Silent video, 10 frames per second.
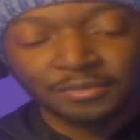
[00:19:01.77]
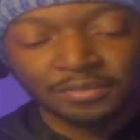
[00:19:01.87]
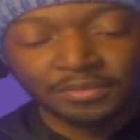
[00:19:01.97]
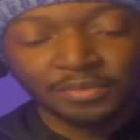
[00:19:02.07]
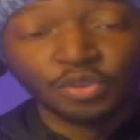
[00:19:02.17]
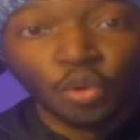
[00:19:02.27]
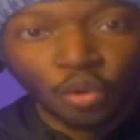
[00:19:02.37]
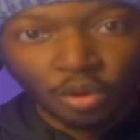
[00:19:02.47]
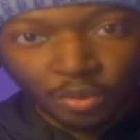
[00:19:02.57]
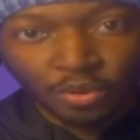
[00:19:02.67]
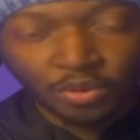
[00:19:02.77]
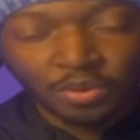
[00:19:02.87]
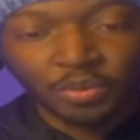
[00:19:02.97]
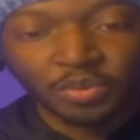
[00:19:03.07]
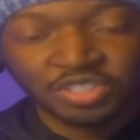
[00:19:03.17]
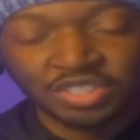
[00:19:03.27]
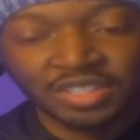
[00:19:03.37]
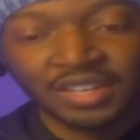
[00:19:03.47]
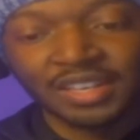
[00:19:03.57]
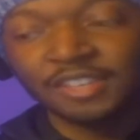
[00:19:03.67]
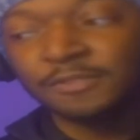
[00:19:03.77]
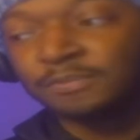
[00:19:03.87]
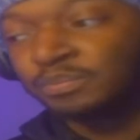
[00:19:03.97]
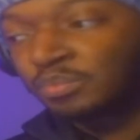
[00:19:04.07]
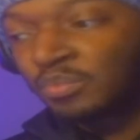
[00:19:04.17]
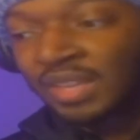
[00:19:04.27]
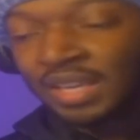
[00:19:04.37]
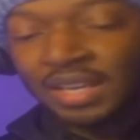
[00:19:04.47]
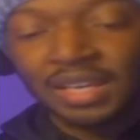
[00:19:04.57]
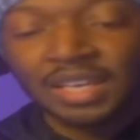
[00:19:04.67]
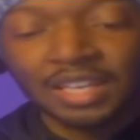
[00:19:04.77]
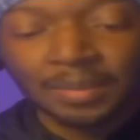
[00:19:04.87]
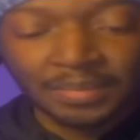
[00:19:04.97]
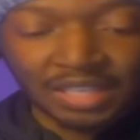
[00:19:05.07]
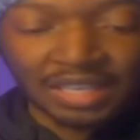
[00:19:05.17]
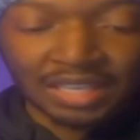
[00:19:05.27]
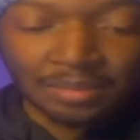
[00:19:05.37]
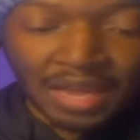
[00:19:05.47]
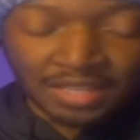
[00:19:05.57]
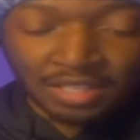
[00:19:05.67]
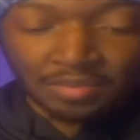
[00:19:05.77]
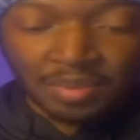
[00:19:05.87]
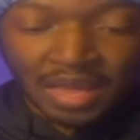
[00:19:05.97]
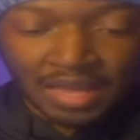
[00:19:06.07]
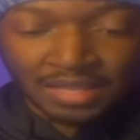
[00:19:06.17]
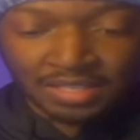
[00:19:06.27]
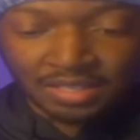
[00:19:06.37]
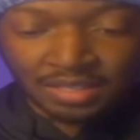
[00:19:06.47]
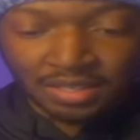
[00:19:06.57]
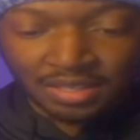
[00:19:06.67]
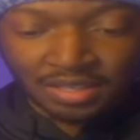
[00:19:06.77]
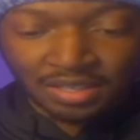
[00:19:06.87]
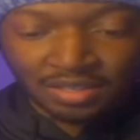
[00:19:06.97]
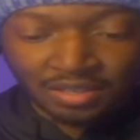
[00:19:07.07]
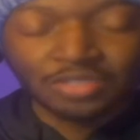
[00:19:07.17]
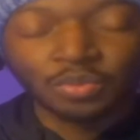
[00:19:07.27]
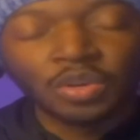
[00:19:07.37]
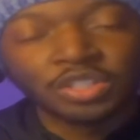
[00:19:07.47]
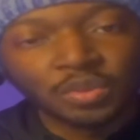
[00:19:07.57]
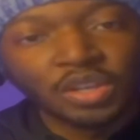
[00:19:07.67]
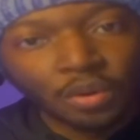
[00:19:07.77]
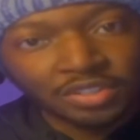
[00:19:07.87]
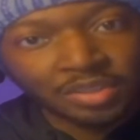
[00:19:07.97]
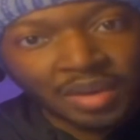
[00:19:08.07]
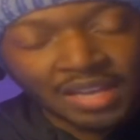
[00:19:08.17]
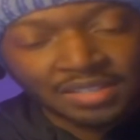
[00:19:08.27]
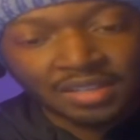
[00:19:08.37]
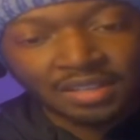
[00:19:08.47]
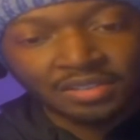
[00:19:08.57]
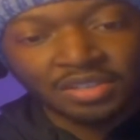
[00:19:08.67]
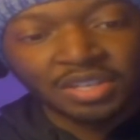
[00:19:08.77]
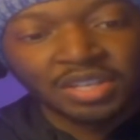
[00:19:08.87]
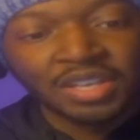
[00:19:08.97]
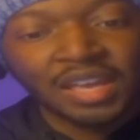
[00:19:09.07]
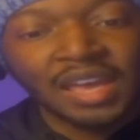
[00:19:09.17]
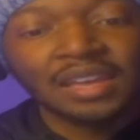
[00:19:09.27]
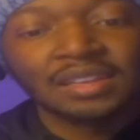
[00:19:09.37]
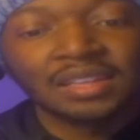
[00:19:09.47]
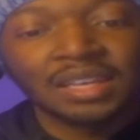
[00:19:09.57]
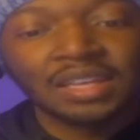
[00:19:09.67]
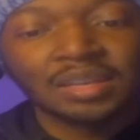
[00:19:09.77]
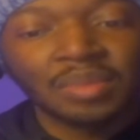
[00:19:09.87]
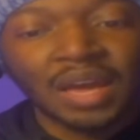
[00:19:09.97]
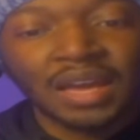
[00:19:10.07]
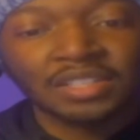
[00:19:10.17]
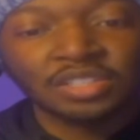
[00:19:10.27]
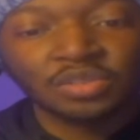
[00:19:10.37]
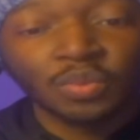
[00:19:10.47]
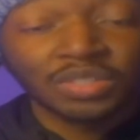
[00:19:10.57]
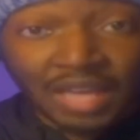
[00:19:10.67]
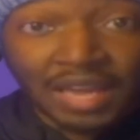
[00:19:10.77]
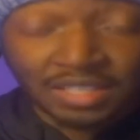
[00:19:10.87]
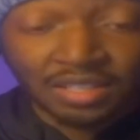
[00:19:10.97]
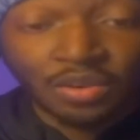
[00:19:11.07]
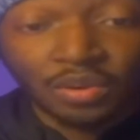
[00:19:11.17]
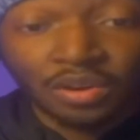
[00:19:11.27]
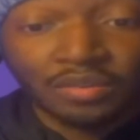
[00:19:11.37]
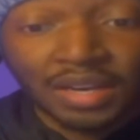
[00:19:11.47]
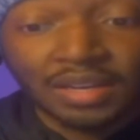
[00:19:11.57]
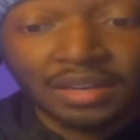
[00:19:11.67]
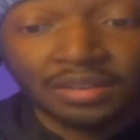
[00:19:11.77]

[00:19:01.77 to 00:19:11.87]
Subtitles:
normal was just like him thinking back to the past because we know it's the past now and thinking back to what's actually going on right now.